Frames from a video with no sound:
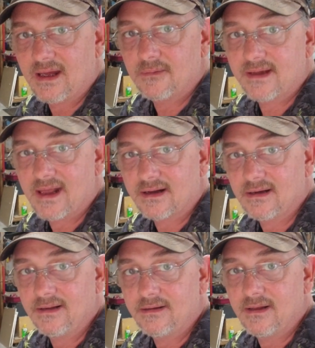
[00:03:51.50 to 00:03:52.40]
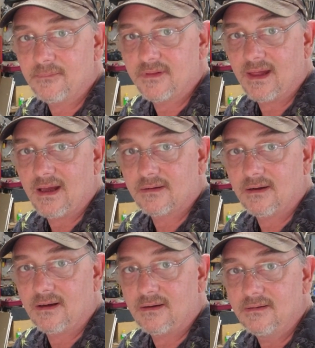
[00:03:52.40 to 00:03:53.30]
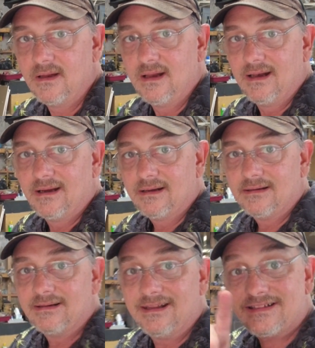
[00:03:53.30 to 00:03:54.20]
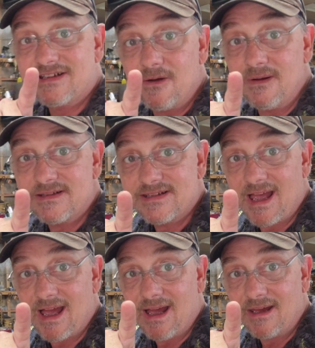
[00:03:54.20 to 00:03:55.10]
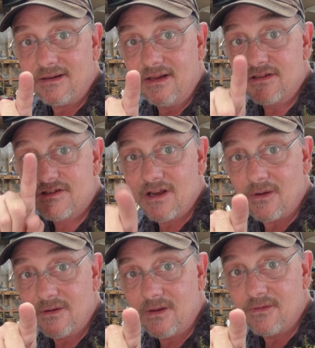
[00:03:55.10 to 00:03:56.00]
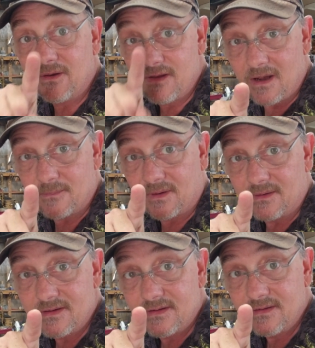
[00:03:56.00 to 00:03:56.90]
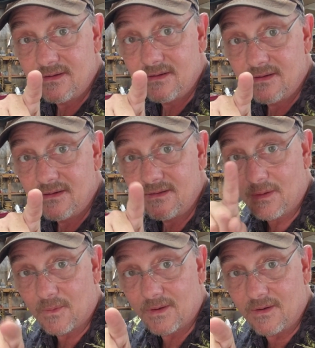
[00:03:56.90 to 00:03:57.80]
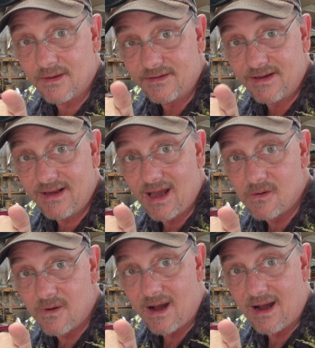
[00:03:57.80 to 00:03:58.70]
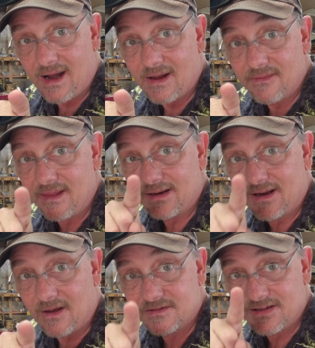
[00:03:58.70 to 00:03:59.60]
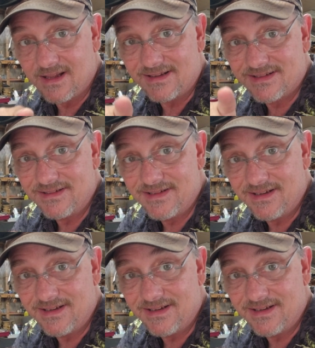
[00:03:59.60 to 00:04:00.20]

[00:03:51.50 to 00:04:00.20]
now we got it cleaned up with the alcohol. Let's go inside and show you the numbers that we're going to DIY that cost less than